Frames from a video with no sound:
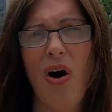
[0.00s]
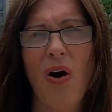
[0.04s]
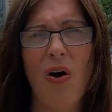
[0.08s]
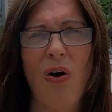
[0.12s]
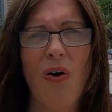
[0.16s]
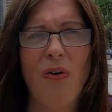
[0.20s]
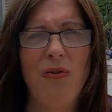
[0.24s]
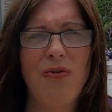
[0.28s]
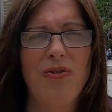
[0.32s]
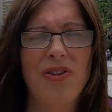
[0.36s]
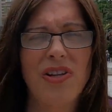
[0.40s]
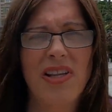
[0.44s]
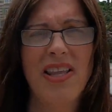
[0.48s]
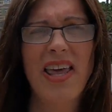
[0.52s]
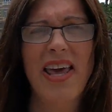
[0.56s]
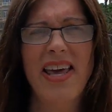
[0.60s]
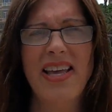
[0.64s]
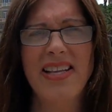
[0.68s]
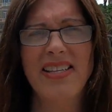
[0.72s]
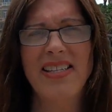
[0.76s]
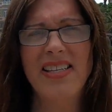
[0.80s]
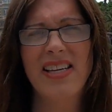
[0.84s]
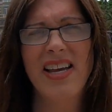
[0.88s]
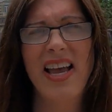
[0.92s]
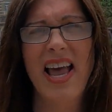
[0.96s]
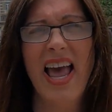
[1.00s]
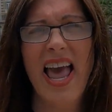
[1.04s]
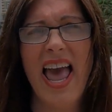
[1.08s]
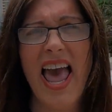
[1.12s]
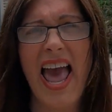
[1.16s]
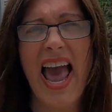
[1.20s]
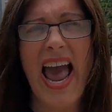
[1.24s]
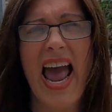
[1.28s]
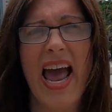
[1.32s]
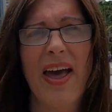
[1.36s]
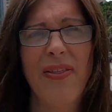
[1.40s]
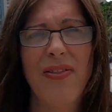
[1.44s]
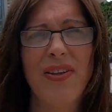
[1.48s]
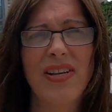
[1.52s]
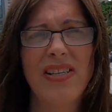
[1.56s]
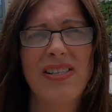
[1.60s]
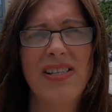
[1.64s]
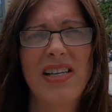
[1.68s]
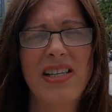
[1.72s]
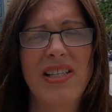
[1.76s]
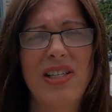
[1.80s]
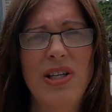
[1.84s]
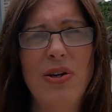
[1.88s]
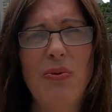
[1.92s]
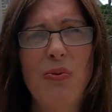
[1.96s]
of the gate and the
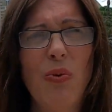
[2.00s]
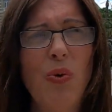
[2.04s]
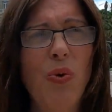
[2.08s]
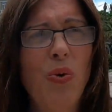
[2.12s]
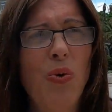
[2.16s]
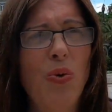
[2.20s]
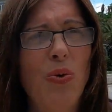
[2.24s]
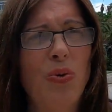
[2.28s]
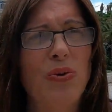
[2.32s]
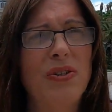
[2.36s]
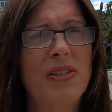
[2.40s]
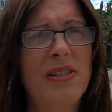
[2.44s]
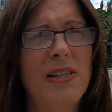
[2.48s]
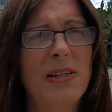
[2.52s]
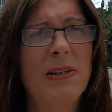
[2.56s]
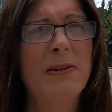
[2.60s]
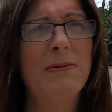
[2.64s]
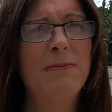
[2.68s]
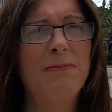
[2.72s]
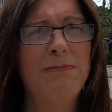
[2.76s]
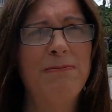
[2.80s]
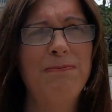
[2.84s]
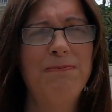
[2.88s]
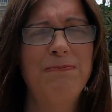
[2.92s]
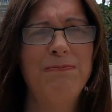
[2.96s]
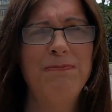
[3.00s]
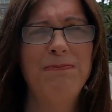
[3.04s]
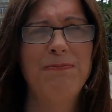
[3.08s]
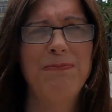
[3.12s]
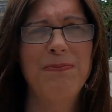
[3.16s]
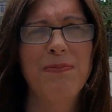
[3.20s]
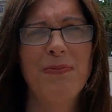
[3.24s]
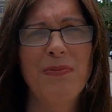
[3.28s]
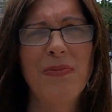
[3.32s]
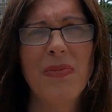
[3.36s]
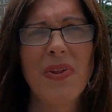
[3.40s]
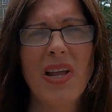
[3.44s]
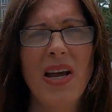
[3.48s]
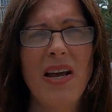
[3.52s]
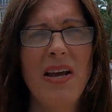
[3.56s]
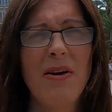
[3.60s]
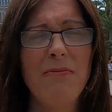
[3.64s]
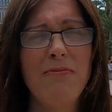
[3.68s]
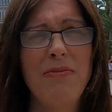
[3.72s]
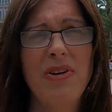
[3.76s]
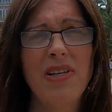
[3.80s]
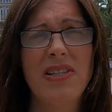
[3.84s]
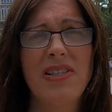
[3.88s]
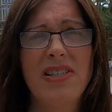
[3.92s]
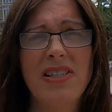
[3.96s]
city walls.
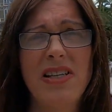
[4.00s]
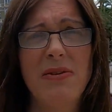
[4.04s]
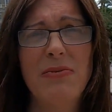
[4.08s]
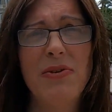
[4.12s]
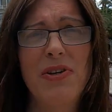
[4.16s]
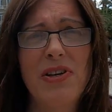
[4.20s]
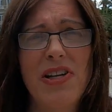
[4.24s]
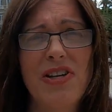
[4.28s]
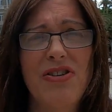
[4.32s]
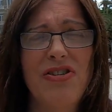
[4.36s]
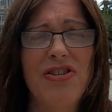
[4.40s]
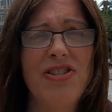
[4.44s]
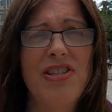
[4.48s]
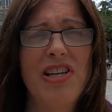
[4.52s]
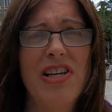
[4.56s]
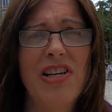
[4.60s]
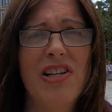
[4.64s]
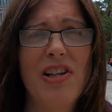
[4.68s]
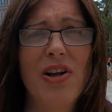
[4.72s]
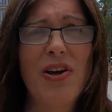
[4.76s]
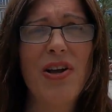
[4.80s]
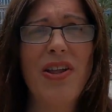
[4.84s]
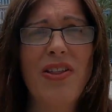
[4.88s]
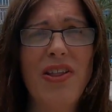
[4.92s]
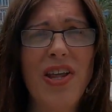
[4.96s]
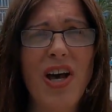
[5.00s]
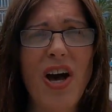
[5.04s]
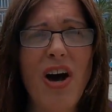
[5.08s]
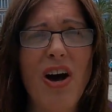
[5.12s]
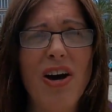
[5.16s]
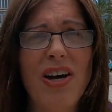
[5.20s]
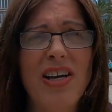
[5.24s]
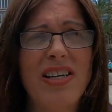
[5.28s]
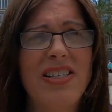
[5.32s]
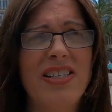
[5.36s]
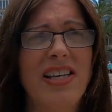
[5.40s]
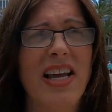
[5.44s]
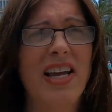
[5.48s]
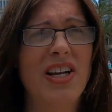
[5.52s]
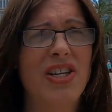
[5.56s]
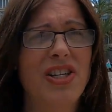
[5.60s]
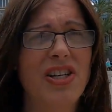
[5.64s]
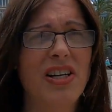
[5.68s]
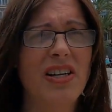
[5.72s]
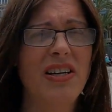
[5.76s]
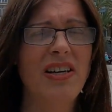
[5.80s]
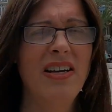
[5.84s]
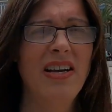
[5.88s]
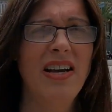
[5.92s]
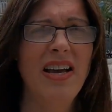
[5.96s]
But it was interesting to look at the
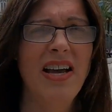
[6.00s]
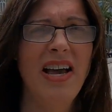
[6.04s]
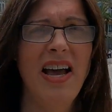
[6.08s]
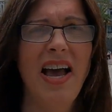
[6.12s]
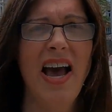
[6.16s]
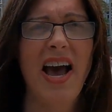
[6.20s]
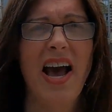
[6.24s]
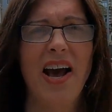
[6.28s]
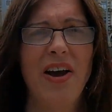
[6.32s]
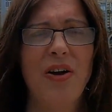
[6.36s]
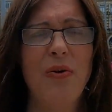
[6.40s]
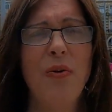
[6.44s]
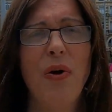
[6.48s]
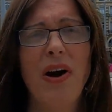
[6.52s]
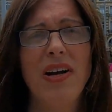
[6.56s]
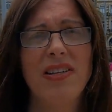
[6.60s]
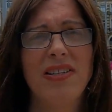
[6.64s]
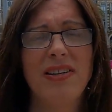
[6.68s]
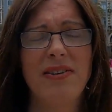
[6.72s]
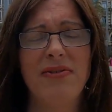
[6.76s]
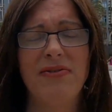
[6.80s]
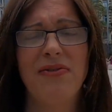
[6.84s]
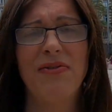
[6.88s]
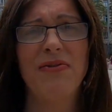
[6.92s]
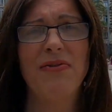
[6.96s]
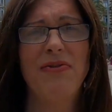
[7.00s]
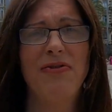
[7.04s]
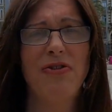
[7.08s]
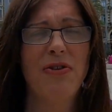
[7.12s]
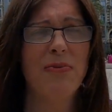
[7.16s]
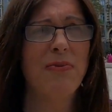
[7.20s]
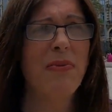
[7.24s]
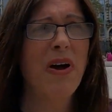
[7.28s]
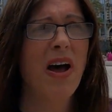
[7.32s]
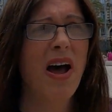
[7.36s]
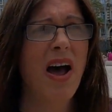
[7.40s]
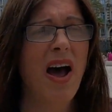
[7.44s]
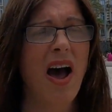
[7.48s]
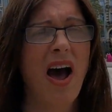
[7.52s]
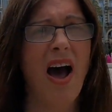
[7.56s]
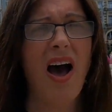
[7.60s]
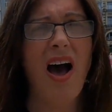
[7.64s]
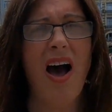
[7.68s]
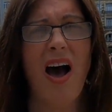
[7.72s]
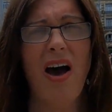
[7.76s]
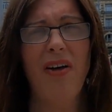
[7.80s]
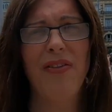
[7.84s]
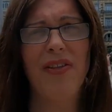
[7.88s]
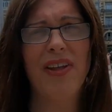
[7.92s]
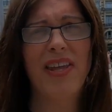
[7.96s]
architecture, and quite different from
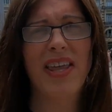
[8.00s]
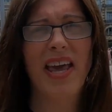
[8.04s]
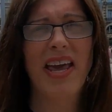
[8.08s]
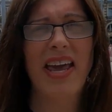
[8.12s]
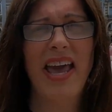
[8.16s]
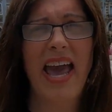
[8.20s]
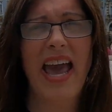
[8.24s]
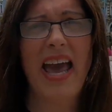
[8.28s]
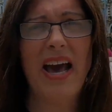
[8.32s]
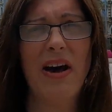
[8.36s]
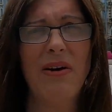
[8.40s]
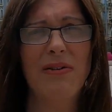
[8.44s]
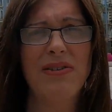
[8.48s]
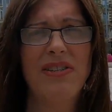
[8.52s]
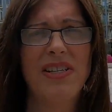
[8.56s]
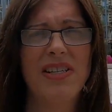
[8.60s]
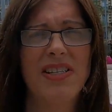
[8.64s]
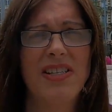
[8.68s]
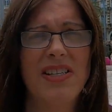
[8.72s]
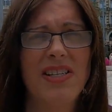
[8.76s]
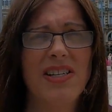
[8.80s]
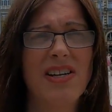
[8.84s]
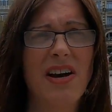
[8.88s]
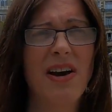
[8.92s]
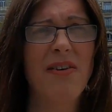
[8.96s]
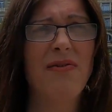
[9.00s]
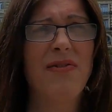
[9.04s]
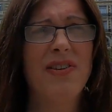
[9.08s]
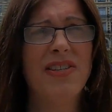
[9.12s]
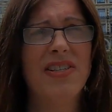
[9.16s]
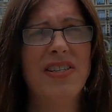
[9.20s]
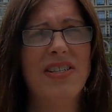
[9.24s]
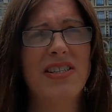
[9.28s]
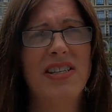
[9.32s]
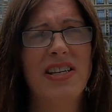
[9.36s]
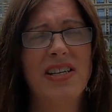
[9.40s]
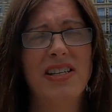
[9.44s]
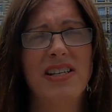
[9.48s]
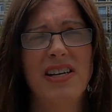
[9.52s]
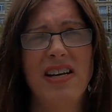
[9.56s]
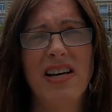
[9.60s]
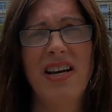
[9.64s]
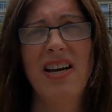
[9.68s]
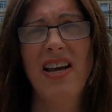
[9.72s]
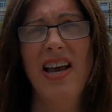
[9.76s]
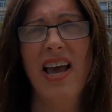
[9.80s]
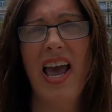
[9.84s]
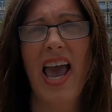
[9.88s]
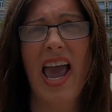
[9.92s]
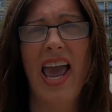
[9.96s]
other gatehouses that I visited
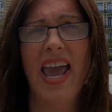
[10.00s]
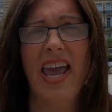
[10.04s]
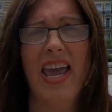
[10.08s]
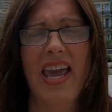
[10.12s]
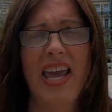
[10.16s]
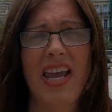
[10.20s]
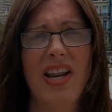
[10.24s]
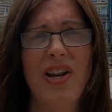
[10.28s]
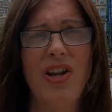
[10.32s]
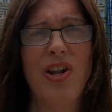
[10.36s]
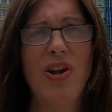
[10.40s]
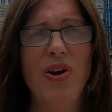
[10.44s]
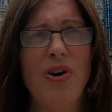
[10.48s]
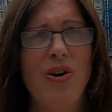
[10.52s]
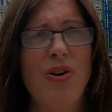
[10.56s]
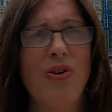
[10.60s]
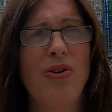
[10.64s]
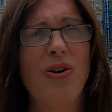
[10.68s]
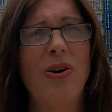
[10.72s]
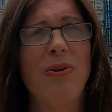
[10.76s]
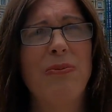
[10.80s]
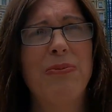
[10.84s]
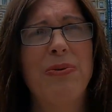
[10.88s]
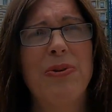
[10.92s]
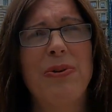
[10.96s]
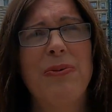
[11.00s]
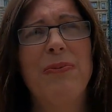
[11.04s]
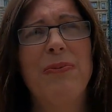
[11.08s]
in Europe.